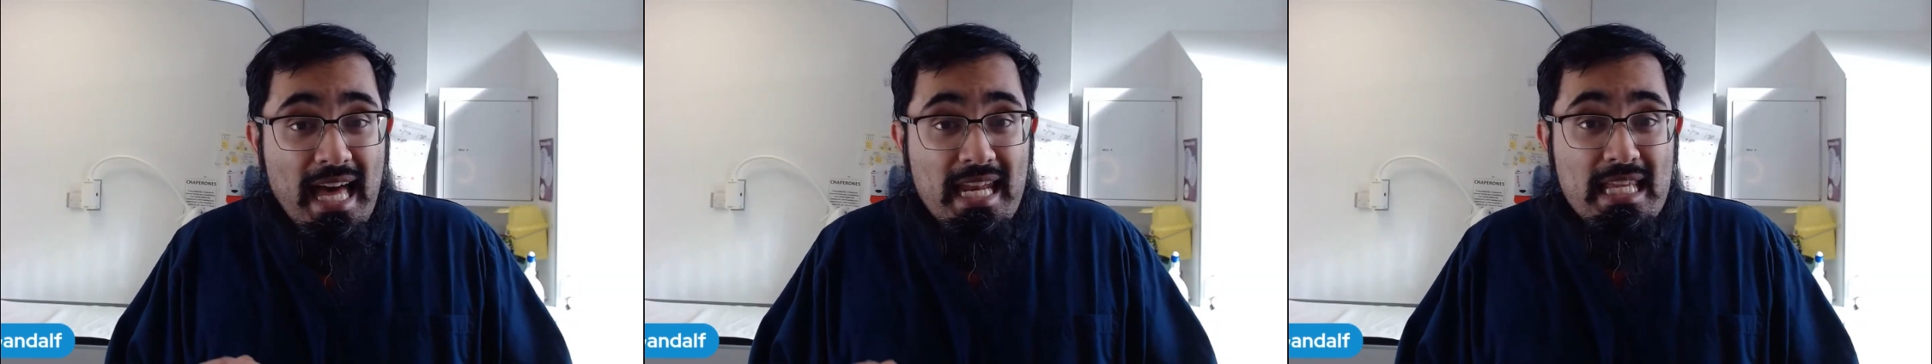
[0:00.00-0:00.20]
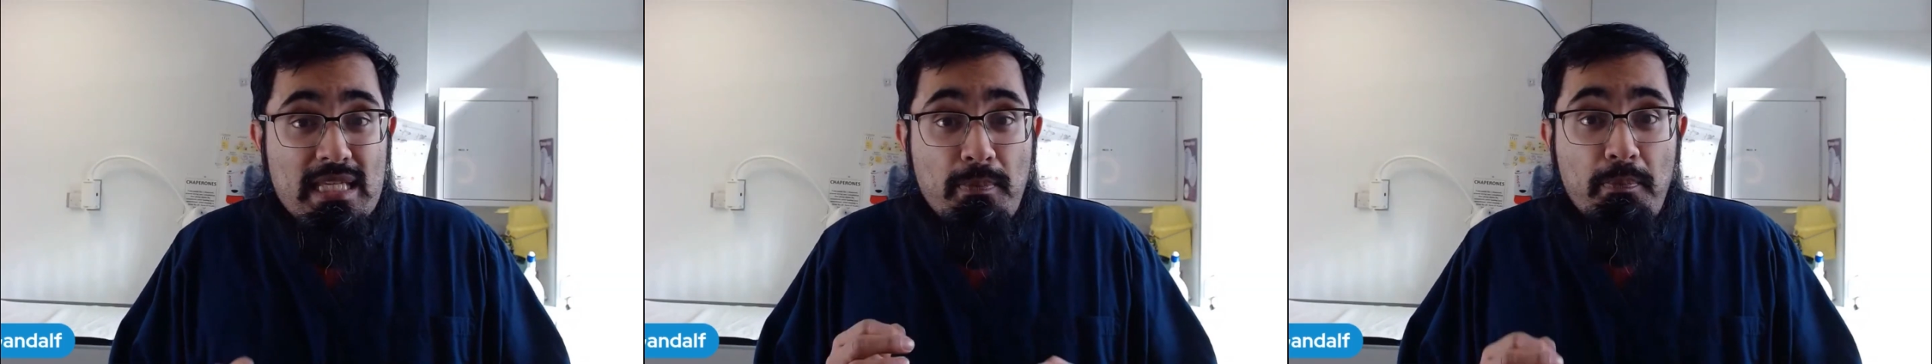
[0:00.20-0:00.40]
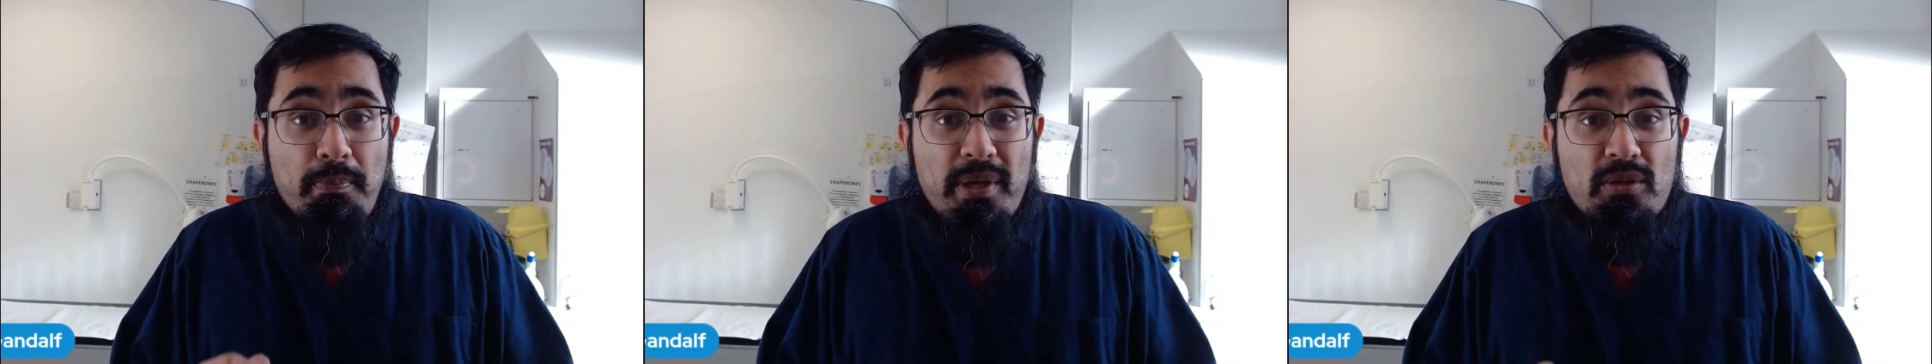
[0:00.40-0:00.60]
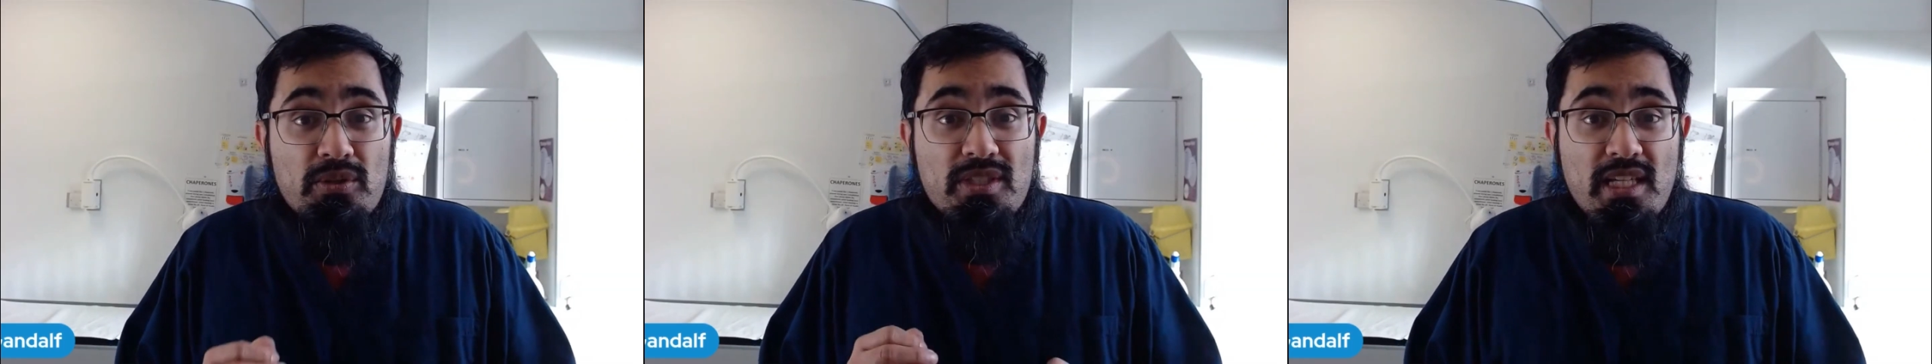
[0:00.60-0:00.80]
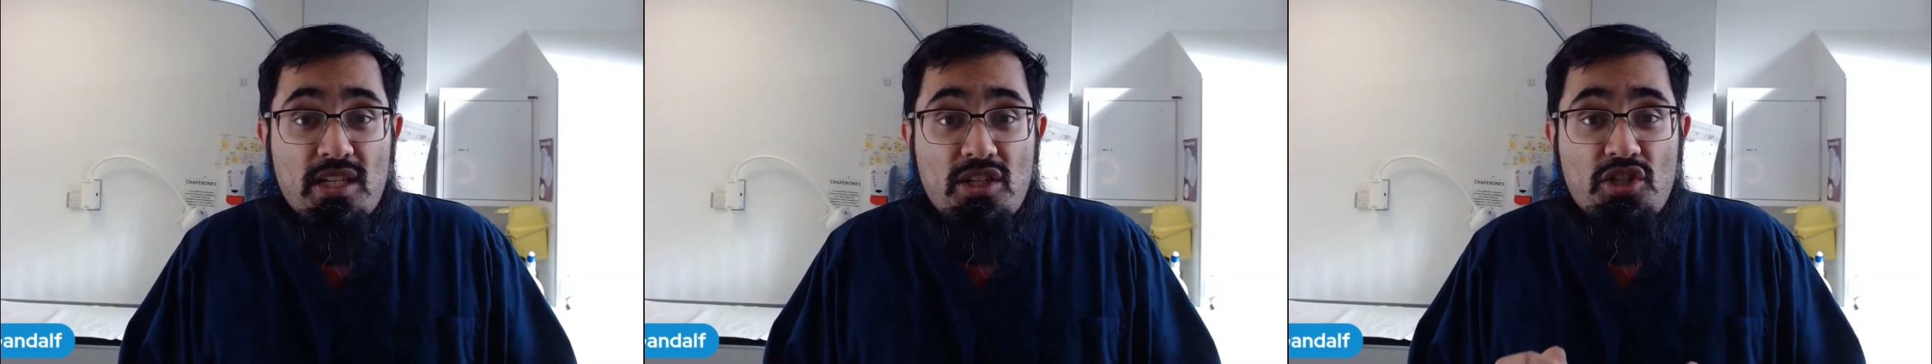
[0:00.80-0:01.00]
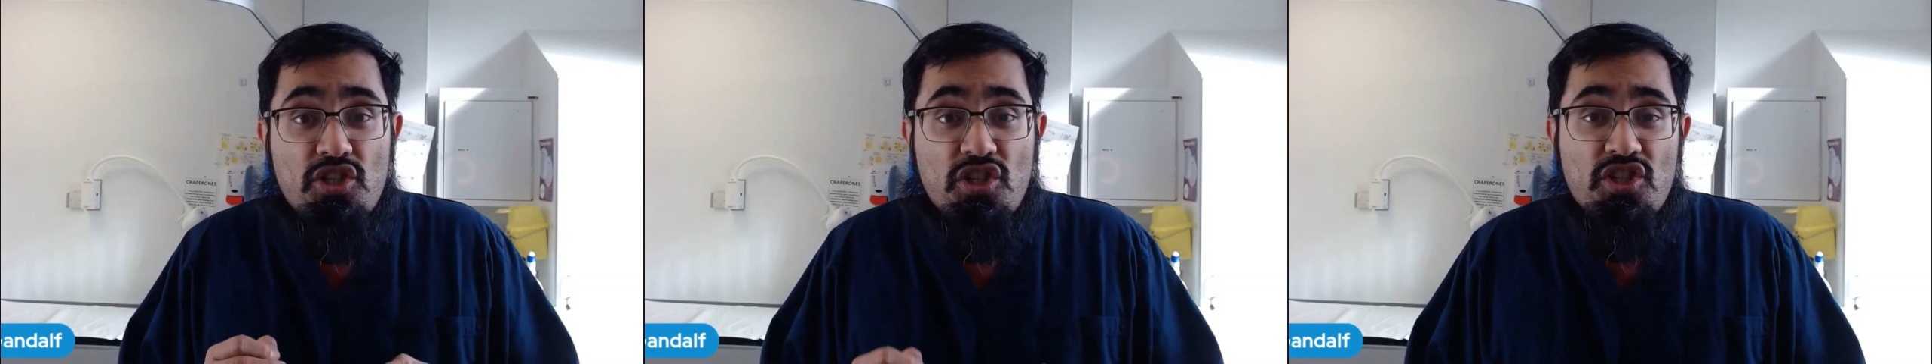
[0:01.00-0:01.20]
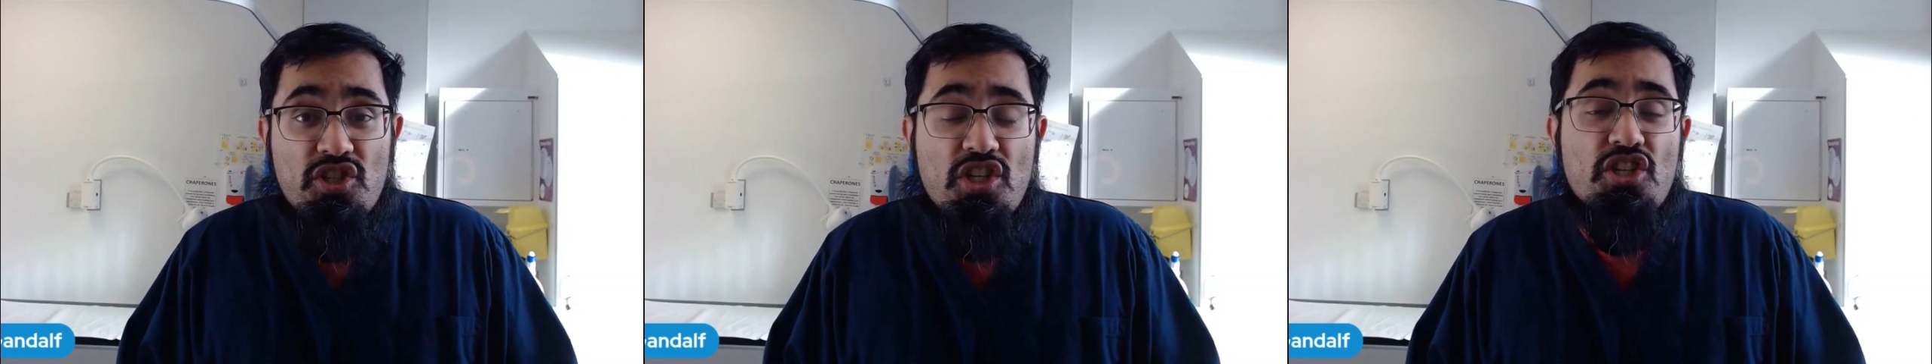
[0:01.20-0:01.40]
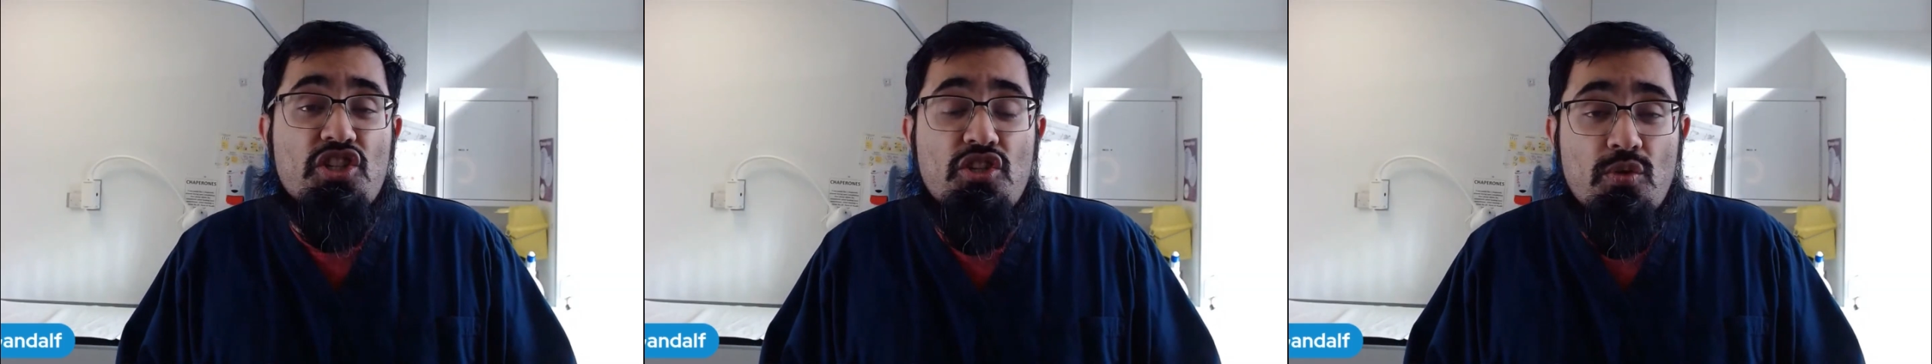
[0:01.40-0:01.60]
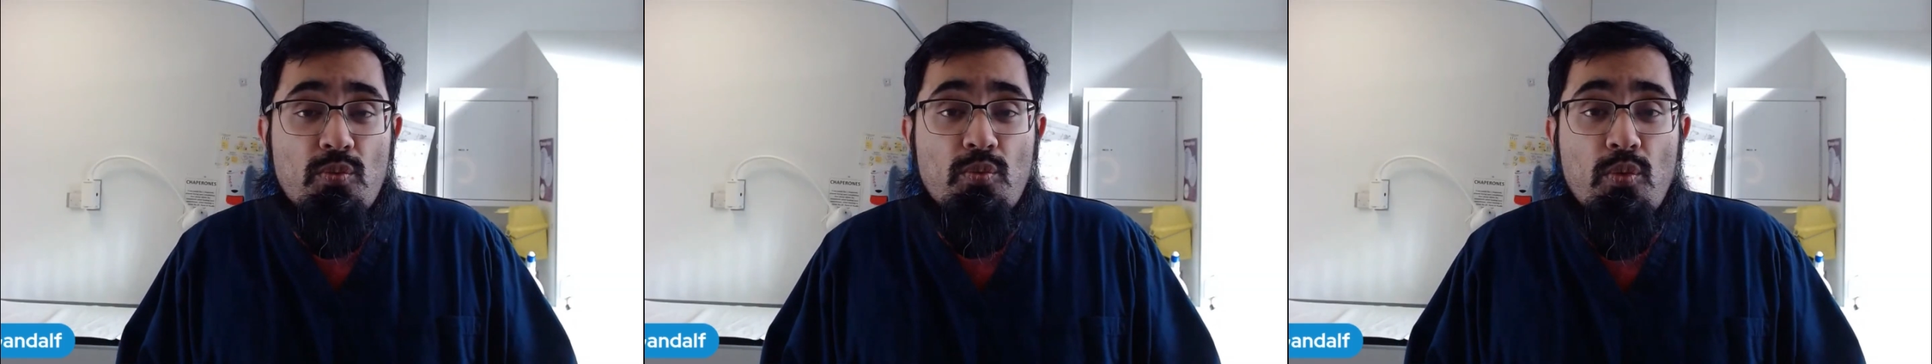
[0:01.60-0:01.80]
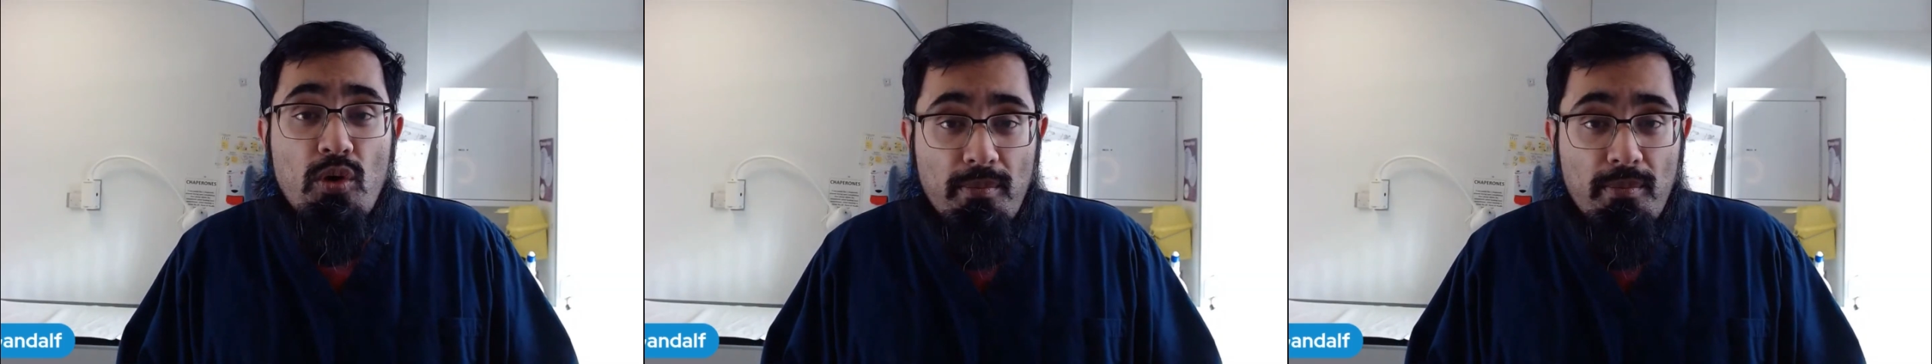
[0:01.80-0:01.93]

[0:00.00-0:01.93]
and it's built into System